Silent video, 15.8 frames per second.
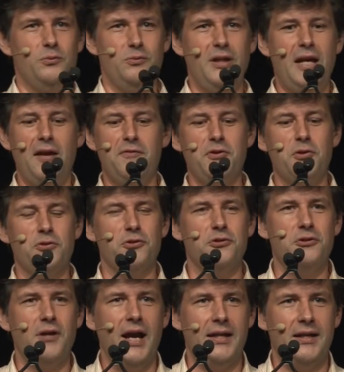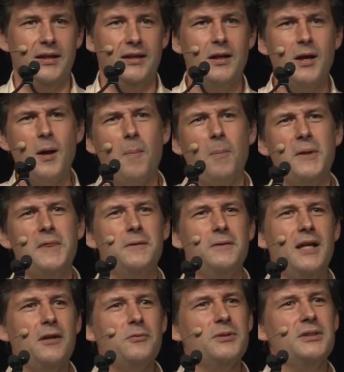we have user tracking, but they're
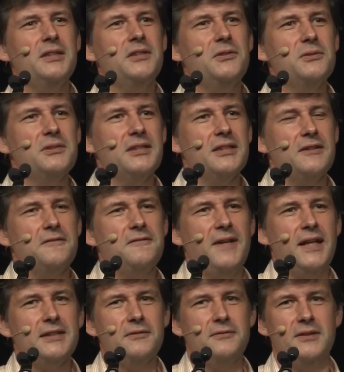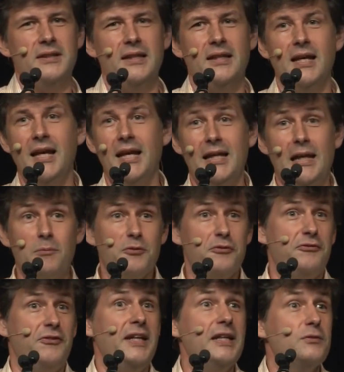not really using it effectively. And I'm
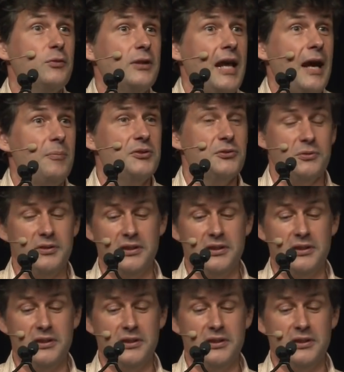afraid of what happens